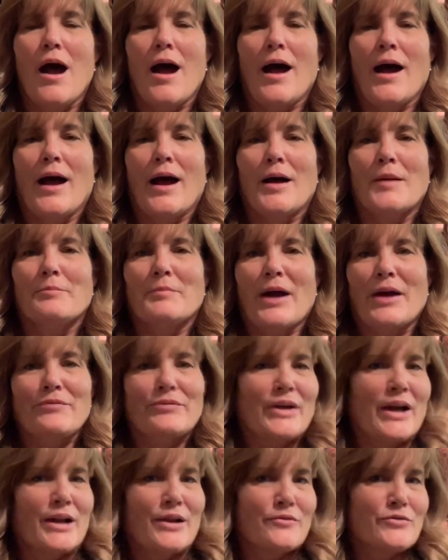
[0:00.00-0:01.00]
I've
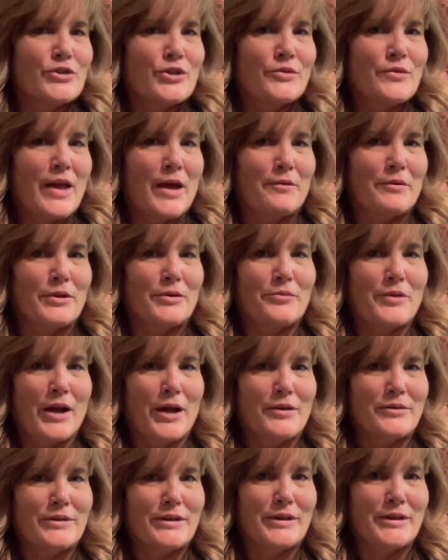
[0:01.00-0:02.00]
kind of turned that one
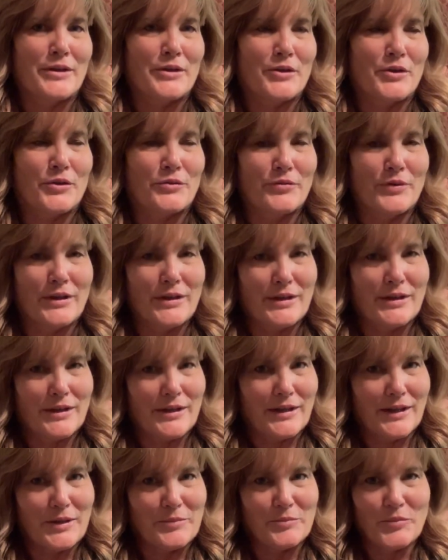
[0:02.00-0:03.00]
around, and a girlfriend
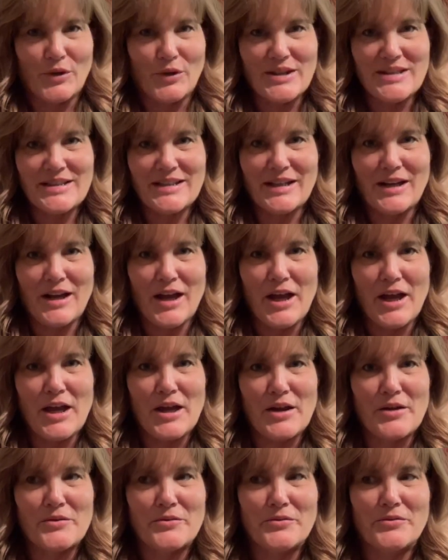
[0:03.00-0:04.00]
in Boise and I
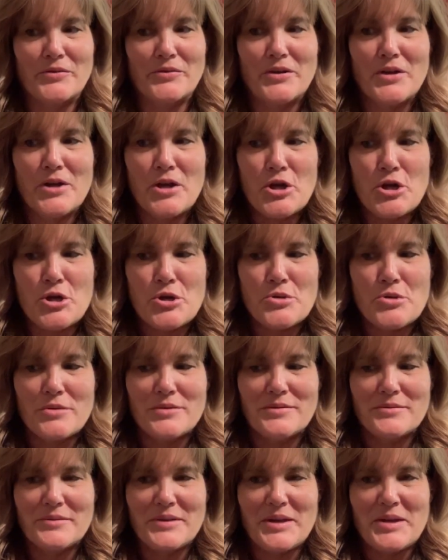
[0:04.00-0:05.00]
have
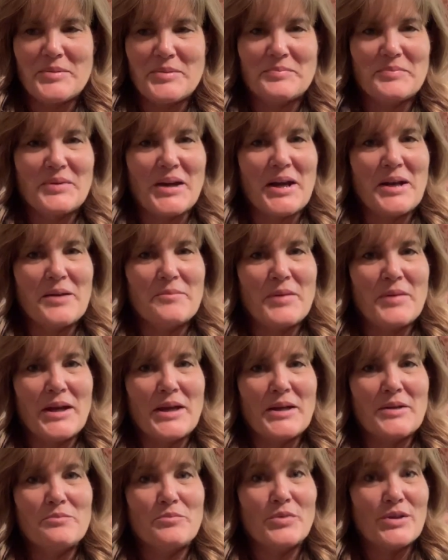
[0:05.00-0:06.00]
kind of
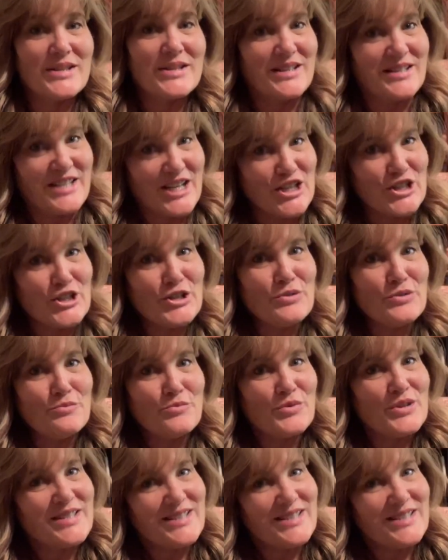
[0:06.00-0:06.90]
made presentation.